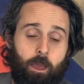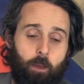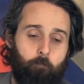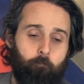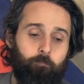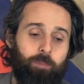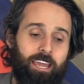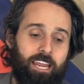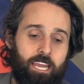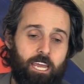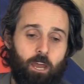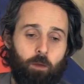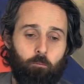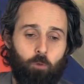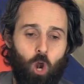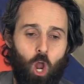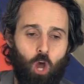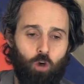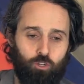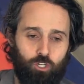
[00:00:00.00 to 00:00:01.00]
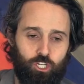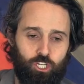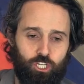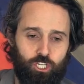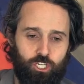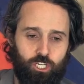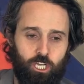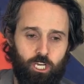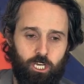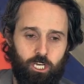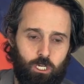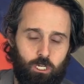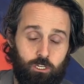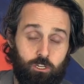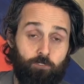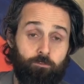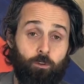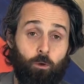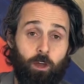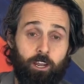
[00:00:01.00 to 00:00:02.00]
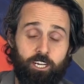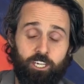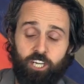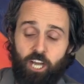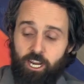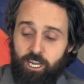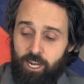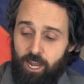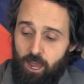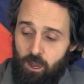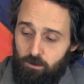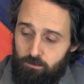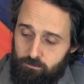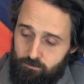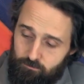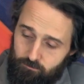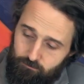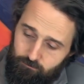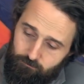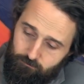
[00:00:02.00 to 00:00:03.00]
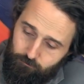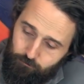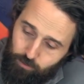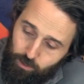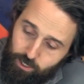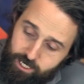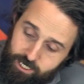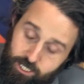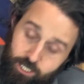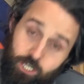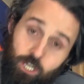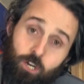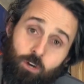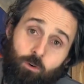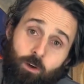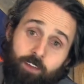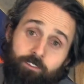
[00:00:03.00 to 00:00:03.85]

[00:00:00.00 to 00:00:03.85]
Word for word: Medium roast. So if you want to check it out, please do.